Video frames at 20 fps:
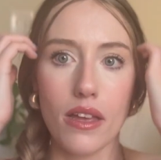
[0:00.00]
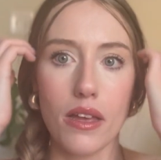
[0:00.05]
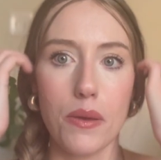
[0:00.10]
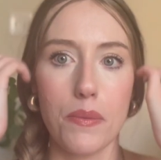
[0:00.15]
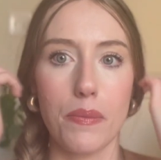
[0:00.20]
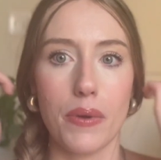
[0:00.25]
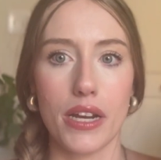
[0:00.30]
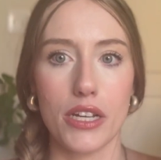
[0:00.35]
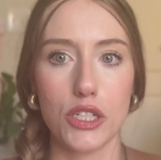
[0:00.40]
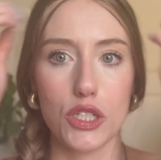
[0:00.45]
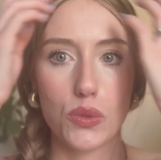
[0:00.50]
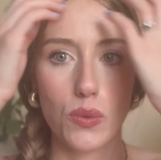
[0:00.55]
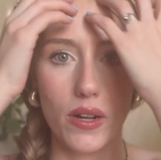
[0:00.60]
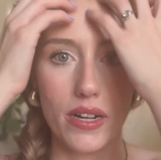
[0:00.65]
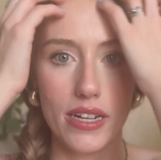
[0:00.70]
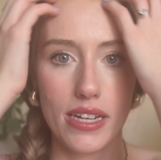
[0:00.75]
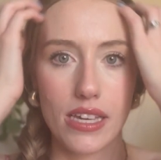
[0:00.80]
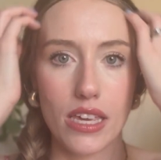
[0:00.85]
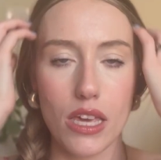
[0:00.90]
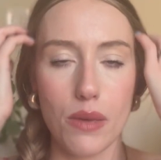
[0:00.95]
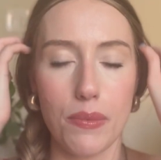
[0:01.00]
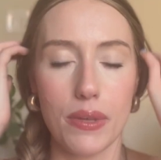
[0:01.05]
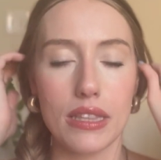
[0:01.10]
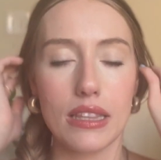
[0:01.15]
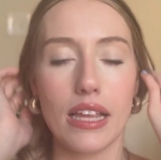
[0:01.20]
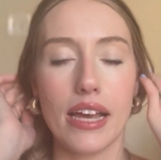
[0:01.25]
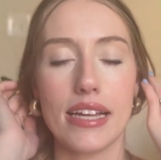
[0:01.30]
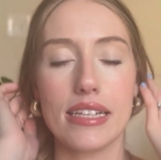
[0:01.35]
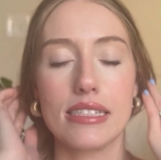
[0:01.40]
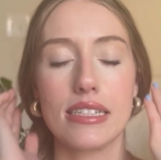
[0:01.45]
but I just wanted to keep it
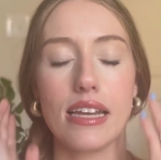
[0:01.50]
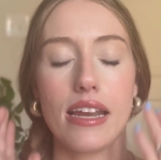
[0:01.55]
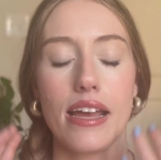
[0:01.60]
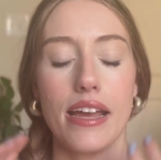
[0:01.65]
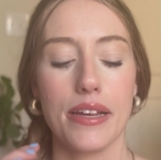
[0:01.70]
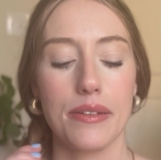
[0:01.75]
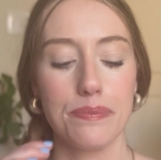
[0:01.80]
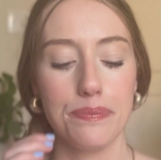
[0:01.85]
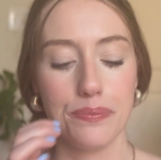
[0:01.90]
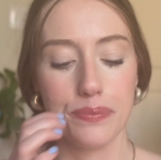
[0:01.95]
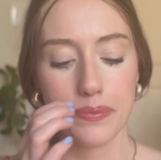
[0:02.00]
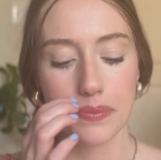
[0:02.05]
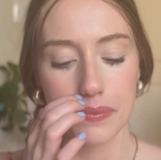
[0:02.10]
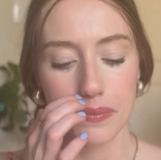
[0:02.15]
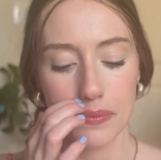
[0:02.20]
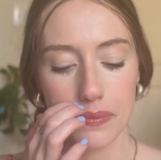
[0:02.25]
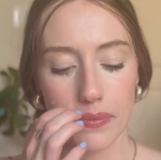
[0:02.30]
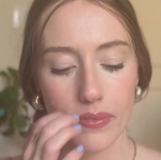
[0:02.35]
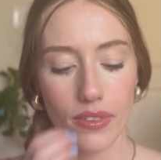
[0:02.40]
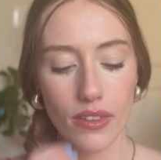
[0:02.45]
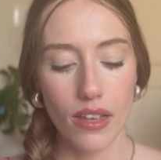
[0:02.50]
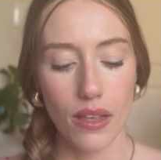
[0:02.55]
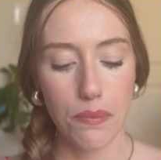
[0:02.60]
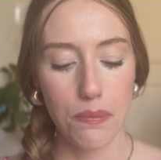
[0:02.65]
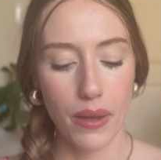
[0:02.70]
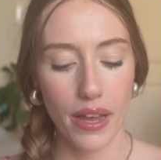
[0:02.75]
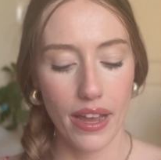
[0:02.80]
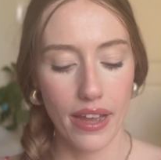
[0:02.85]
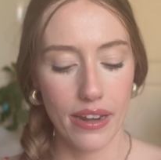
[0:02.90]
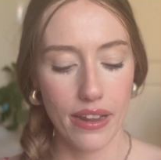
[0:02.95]
light today.
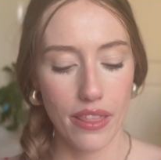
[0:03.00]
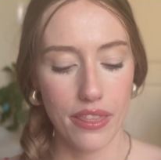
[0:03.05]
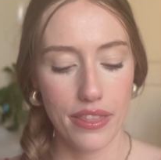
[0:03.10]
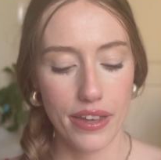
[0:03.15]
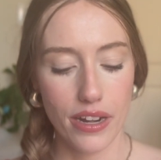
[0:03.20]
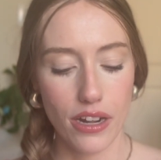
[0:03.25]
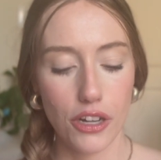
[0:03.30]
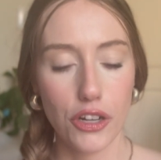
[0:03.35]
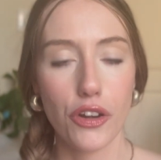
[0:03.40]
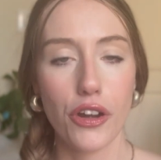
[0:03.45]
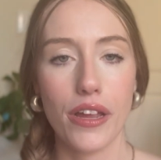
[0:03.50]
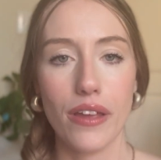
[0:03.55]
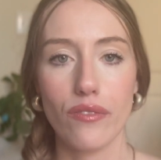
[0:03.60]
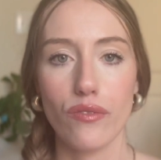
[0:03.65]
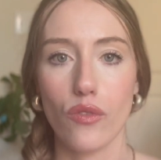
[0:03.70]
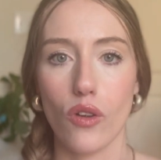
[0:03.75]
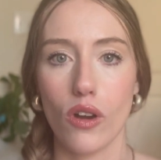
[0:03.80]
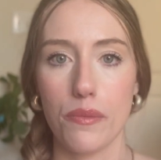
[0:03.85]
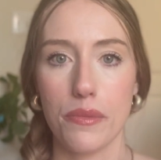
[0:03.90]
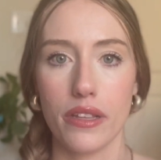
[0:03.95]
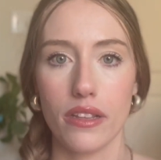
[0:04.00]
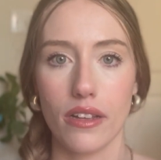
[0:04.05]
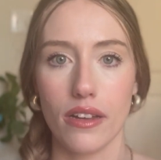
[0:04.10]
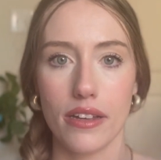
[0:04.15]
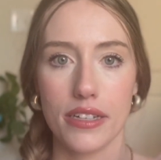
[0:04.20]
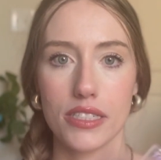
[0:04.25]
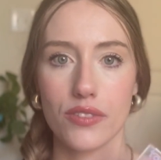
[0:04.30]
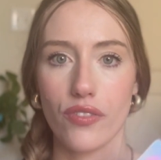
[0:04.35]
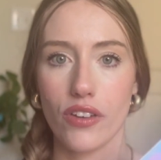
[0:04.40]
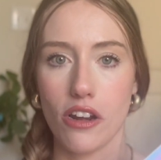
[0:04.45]
But their cream formula
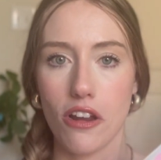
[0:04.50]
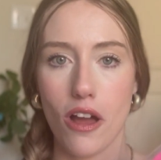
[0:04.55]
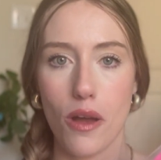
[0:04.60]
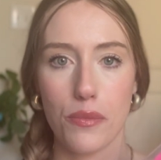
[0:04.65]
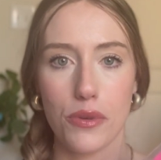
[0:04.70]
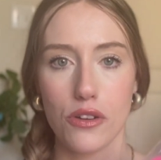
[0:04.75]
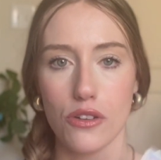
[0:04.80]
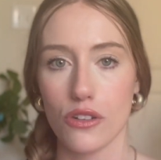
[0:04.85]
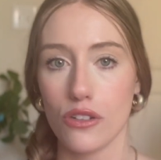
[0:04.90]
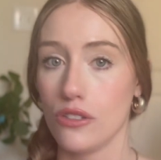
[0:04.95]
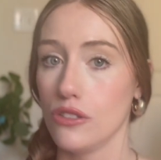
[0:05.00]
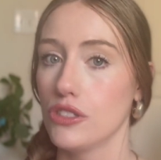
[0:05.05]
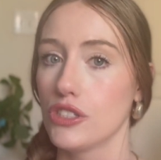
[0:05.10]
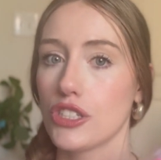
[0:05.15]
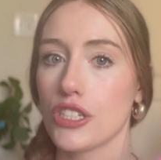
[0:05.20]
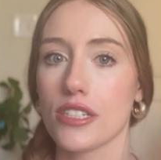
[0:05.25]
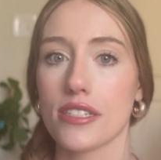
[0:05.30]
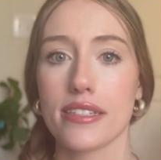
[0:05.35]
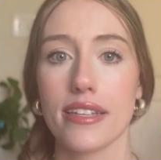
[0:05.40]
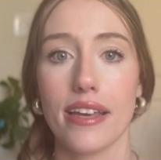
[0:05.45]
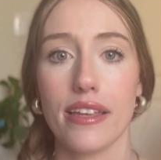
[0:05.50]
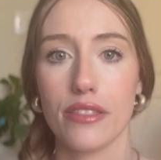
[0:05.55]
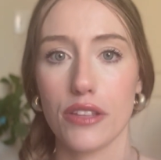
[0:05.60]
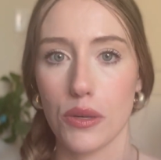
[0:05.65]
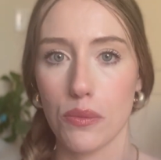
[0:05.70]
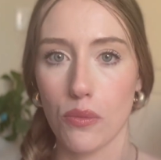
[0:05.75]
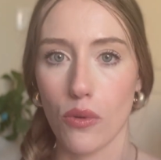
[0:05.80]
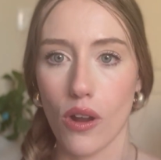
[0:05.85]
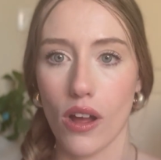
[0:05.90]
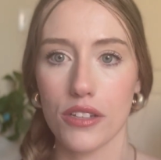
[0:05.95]
is phenomenal, just like their
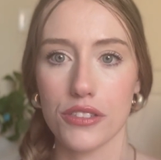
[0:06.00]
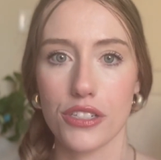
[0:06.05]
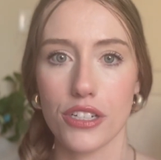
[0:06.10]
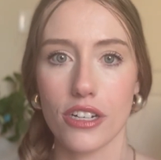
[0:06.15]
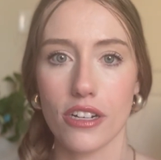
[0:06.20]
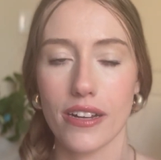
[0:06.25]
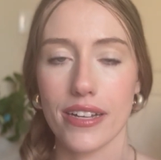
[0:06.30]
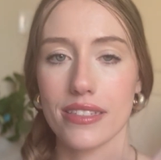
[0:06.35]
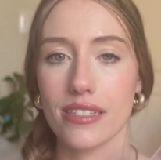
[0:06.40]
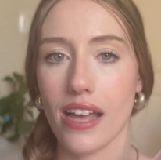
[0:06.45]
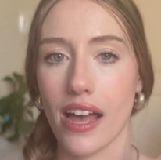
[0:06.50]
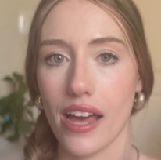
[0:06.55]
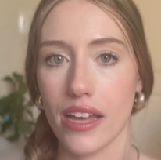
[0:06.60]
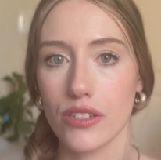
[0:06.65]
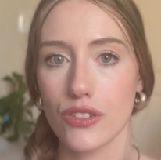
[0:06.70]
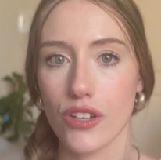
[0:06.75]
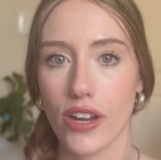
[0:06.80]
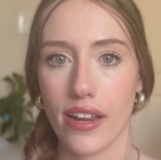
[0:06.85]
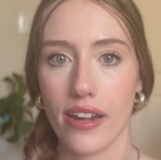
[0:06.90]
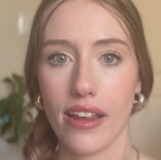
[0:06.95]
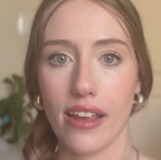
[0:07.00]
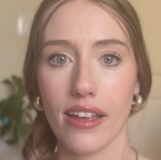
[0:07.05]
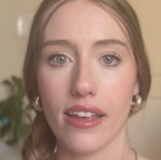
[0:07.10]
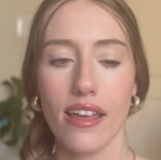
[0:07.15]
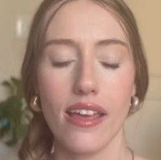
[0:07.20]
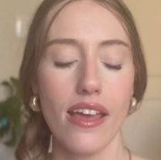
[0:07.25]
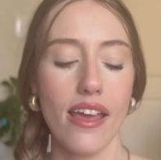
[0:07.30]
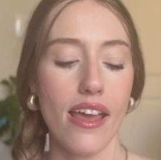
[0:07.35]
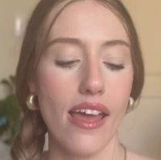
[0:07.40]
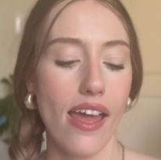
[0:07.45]
bronzer. It's hydrating,
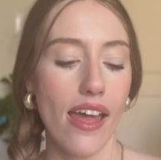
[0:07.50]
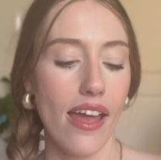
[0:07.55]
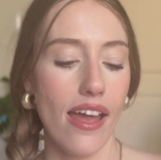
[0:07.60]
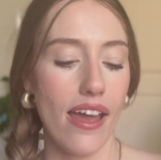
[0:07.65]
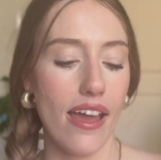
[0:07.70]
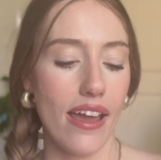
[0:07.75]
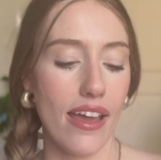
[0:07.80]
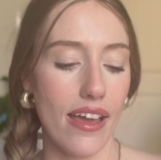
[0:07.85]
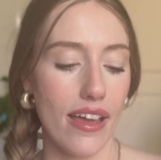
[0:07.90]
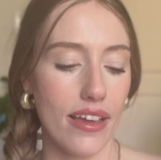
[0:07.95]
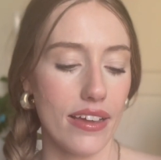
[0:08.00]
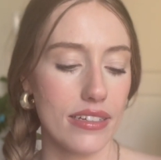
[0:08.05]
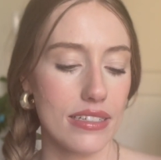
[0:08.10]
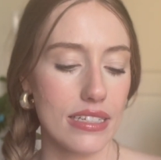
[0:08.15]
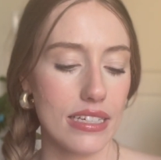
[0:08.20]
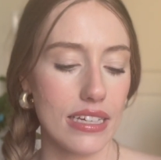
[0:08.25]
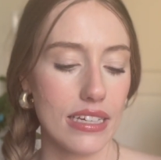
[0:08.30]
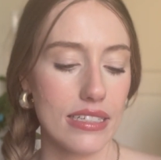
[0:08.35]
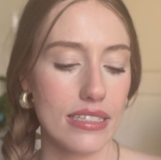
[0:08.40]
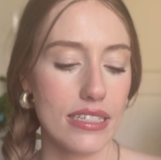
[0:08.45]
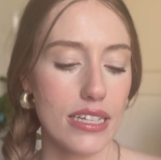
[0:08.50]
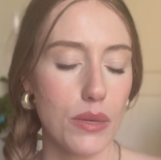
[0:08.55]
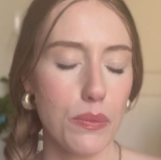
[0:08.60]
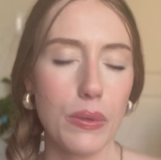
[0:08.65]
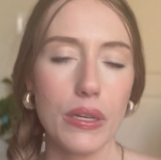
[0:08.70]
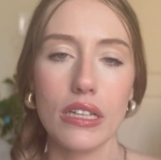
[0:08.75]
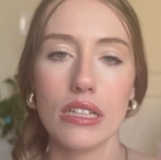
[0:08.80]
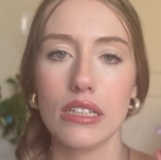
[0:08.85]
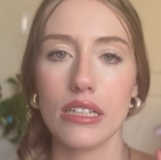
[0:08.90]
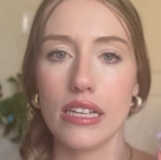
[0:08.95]
and
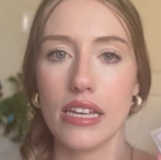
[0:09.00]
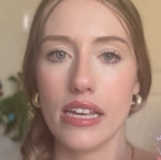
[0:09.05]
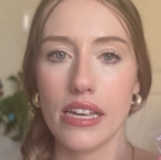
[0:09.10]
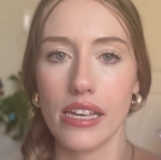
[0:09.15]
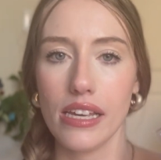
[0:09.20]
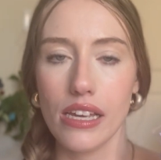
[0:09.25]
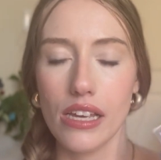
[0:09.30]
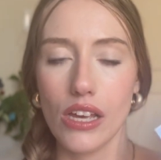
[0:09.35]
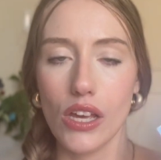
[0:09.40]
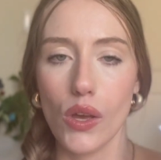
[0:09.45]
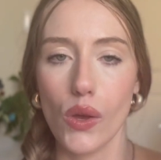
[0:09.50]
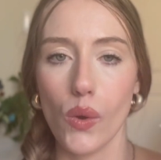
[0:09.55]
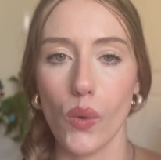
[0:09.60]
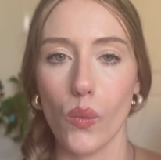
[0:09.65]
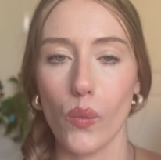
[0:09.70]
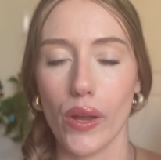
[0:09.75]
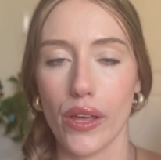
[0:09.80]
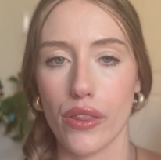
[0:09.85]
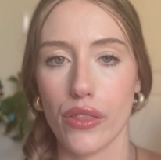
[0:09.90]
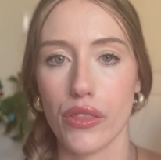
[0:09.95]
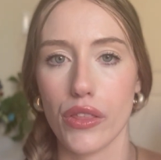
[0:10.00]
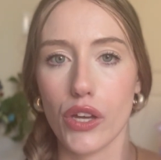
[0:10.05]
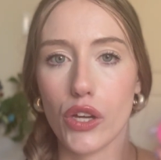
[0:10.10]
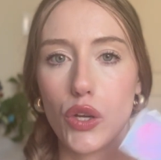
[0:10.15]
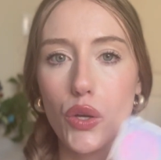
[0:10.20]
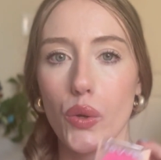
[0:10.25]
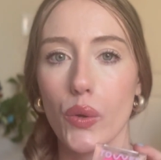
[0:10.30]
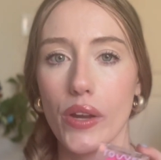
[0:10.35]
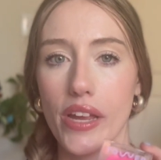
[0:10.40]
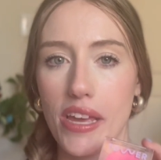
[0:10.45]
typically with
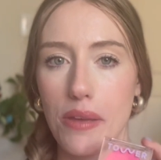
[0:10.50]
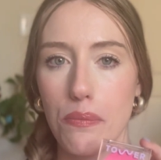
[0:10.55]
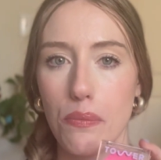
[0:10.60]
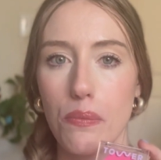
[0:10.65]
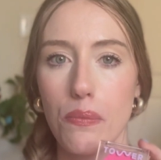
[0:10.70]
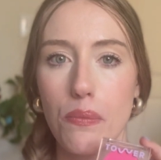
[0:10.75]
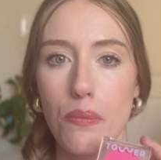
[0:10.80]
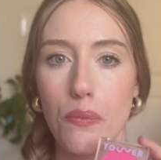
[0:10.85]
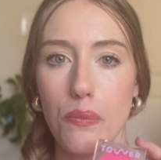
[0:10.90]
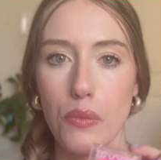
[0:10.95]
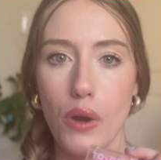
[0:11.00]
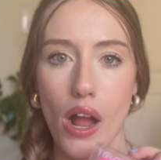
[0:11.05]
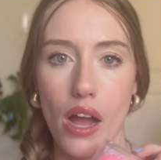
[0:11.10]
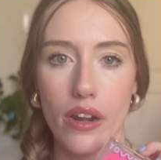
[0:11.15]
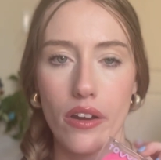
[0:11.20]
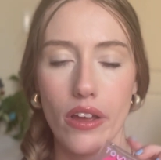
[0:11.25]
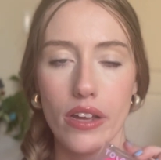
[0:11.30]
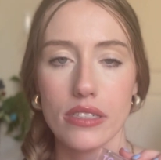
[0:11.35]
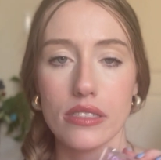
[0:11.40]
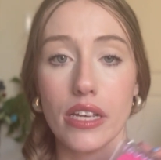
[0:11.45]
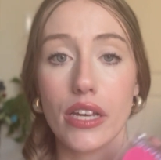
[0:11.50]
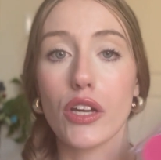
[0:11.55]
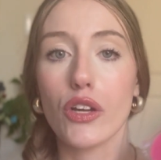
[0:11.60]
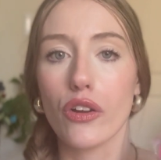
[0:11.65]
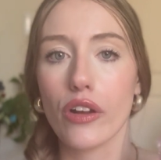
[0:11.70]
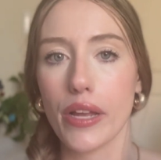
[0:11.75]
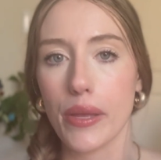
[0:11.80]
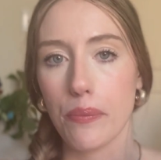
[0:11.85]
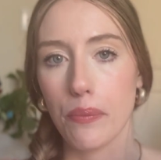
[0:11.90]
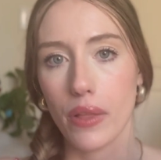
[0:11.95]
cream products like
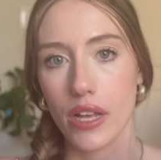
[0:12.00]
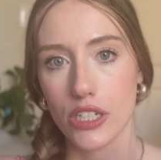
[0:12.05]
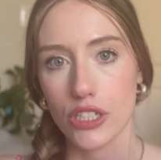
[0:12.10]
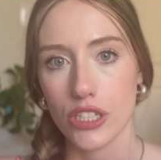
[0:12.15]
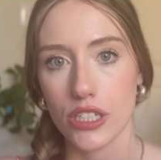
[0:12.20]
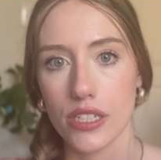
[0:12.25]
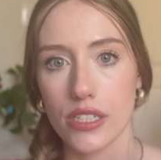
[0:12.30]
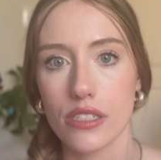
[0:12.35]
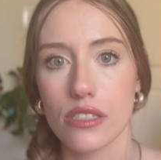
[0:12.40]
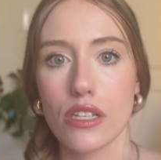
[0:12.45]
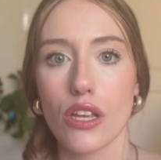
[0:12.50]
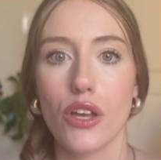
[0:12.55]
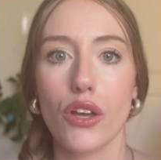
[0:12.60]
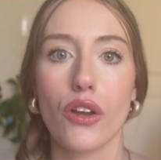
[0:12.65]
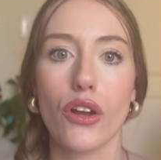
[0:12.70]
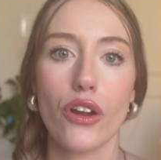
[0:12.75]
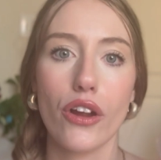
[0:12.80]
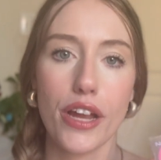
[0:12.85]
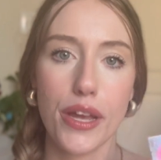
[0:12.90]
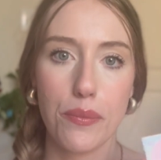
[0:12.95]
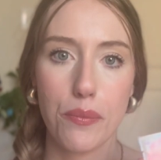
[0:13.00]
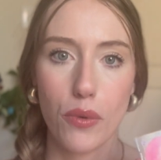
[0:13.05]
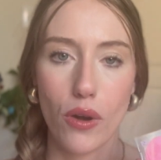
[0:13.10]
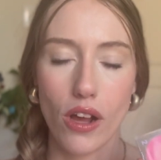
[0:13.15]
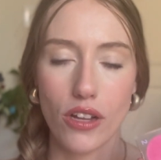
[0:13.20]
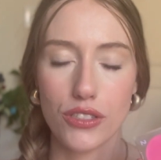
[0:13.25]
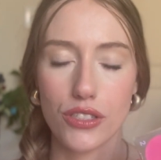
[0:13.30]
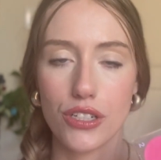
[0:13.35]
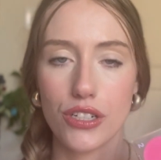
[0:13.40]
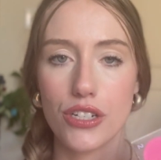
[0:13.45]
cream blushes, cream
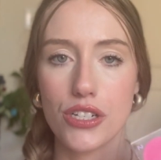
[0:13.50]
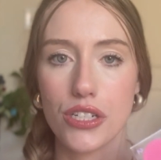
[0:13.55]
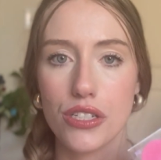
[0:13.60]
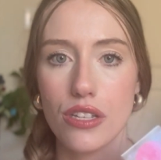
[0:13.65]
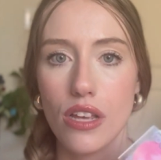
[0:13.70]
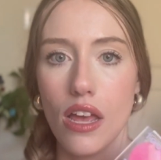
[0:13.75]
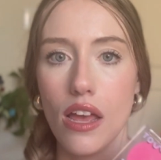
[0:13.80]
bronzers,